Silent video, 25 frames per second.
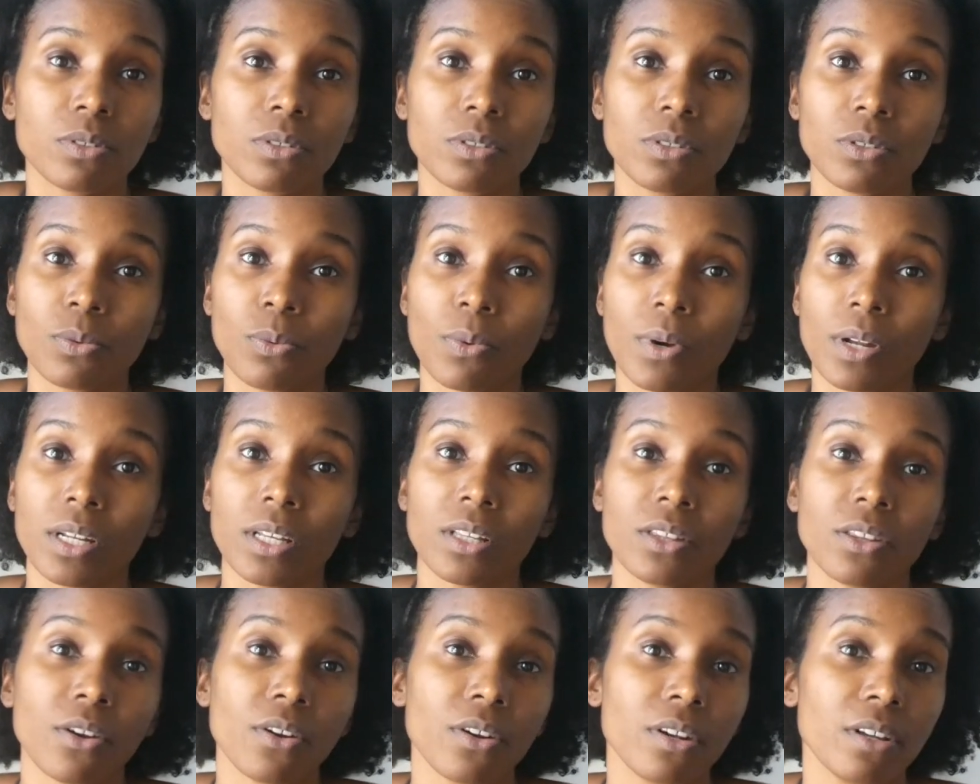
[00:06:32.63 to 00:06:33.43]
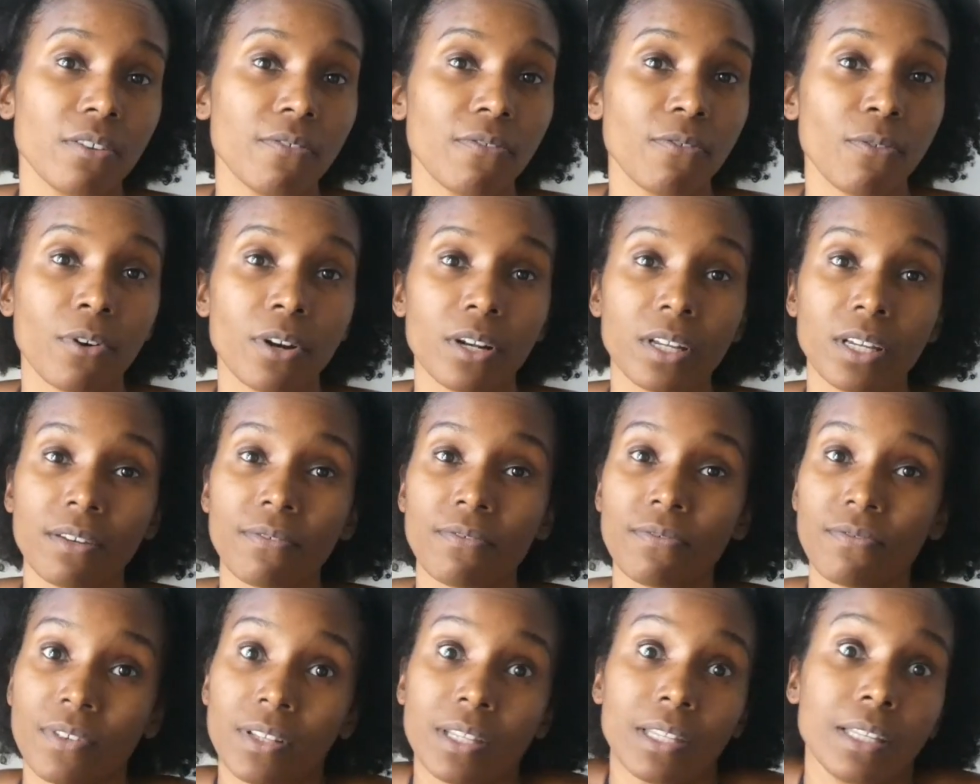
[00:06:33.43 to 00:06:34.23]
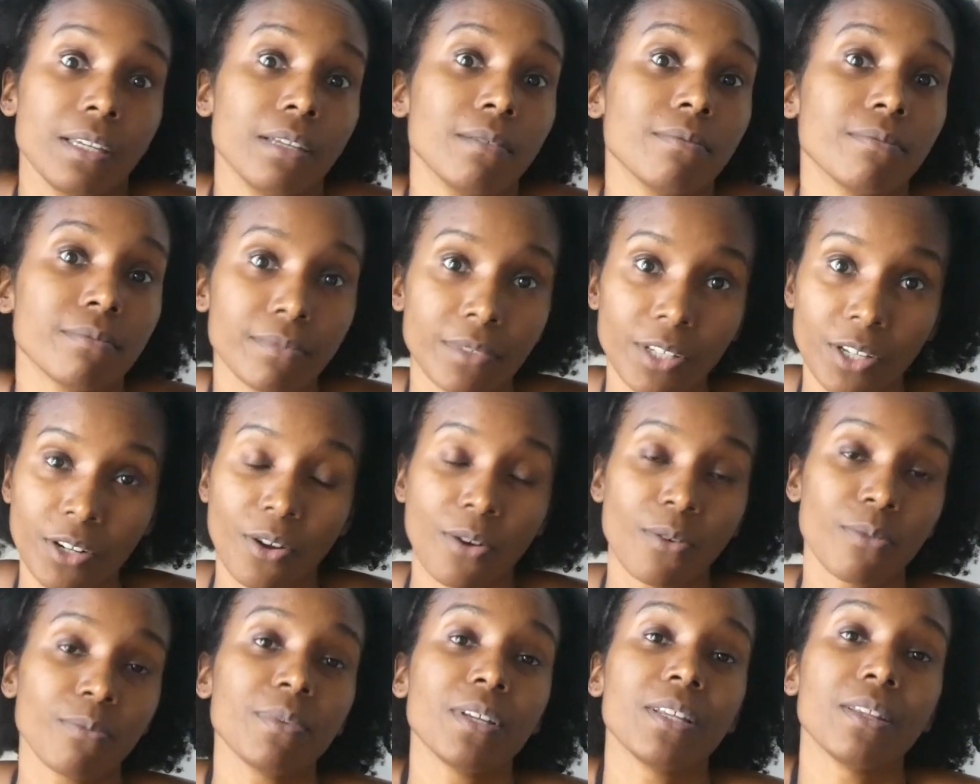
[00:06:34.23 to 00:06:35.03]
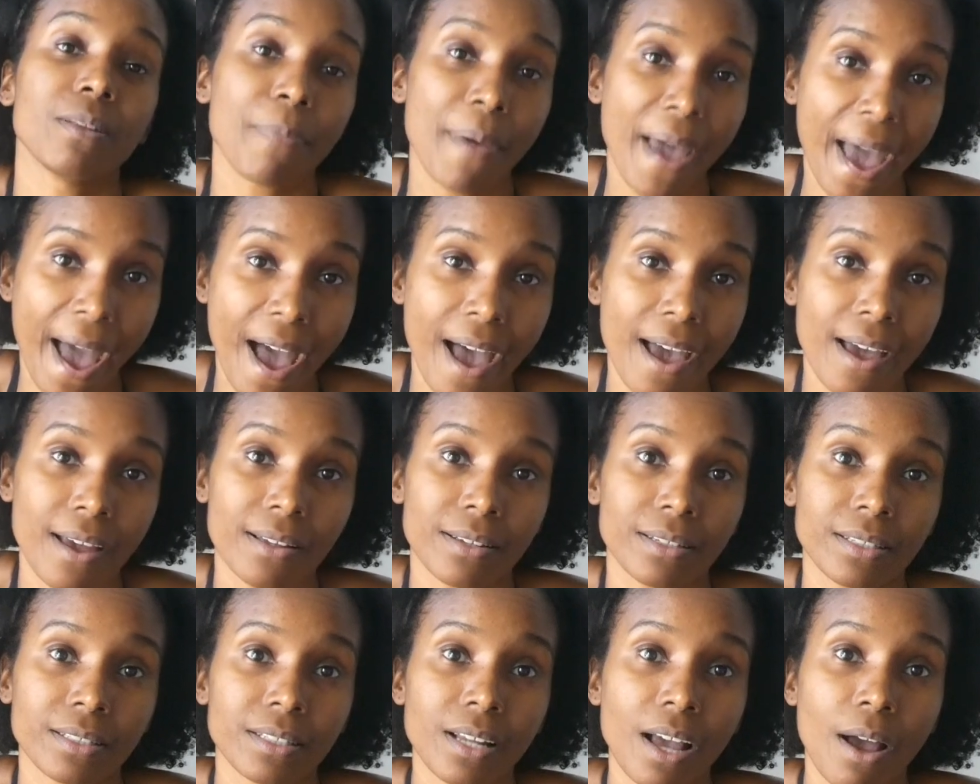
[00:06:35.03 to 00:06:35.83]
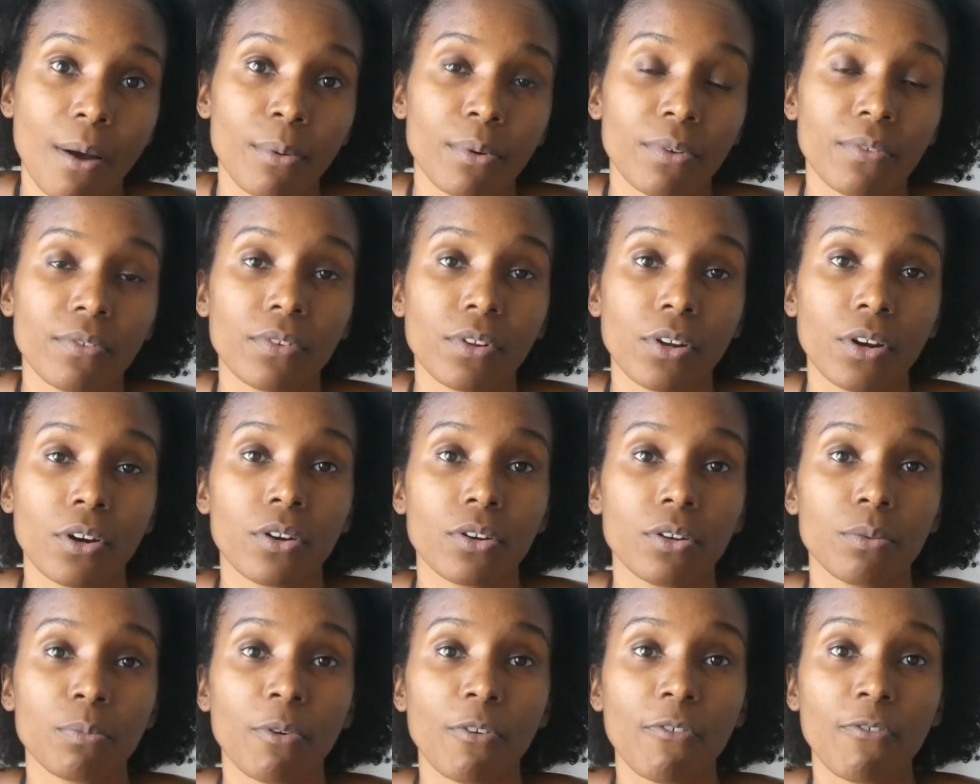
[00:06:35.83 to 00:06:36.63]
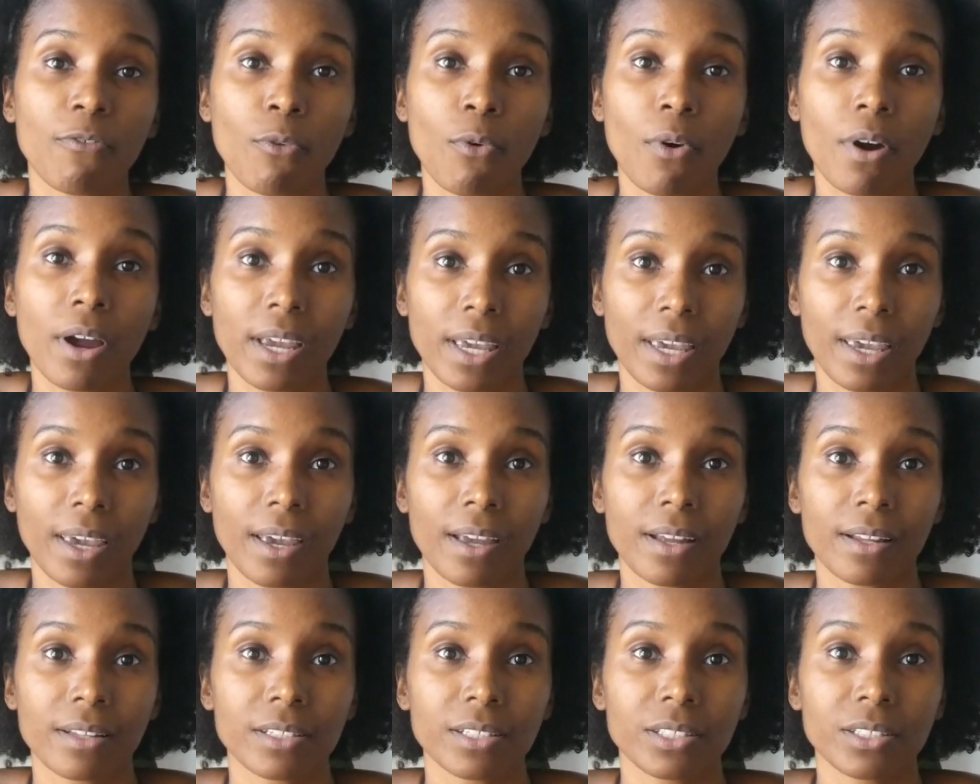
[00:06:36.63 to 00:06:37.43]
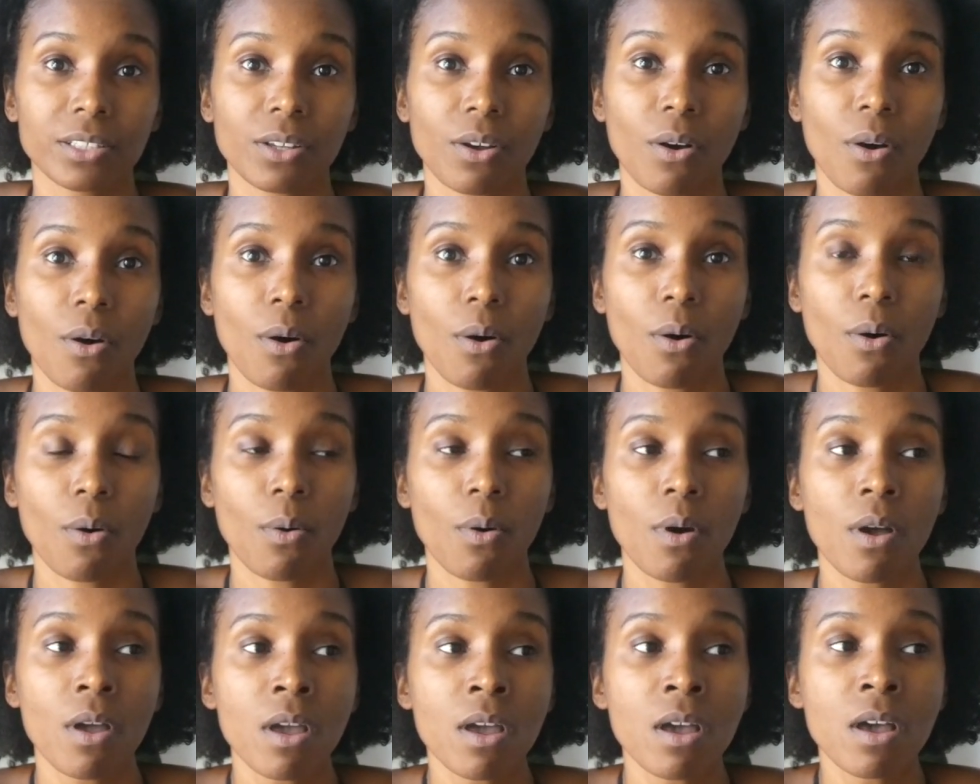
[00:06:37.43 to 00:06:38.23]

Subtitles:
20, 30, 40, 50, in the past. I would have learned beforehand. So